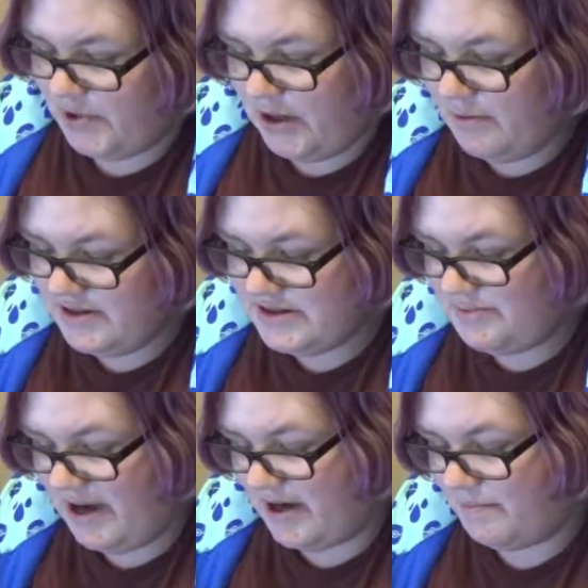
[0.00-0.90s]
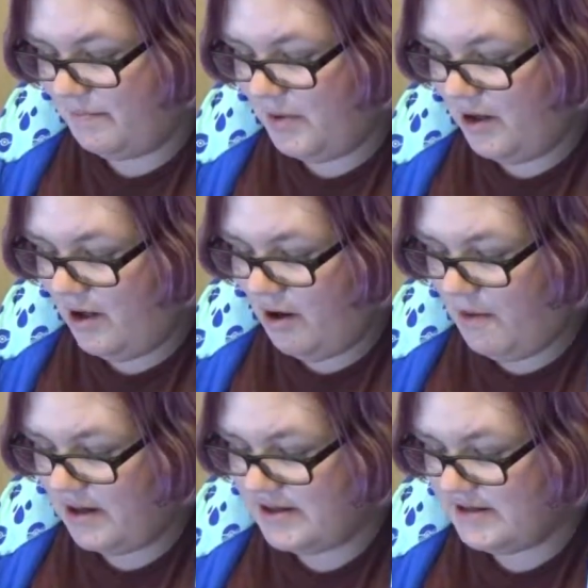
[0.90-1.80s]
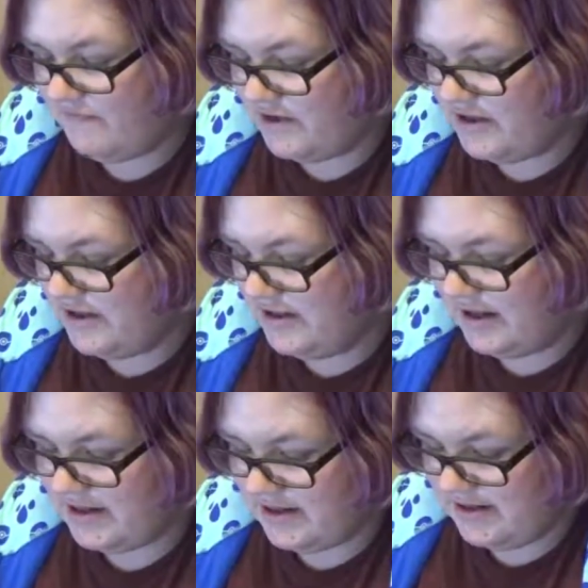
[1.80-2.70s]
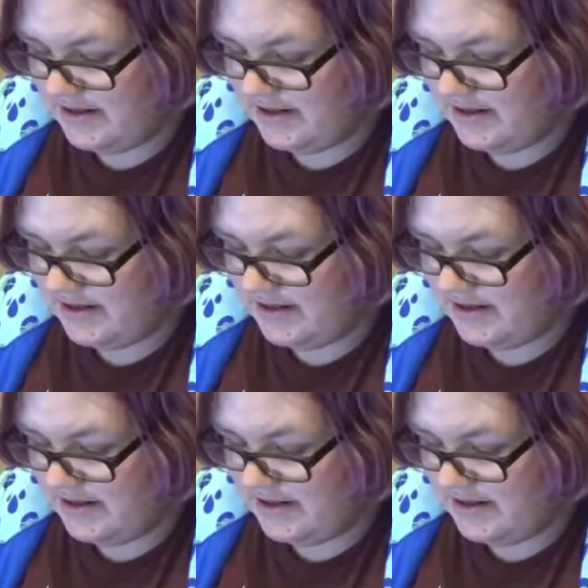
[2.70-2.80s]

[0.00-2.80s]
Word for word: blow on this pack. Blow on it for good luck.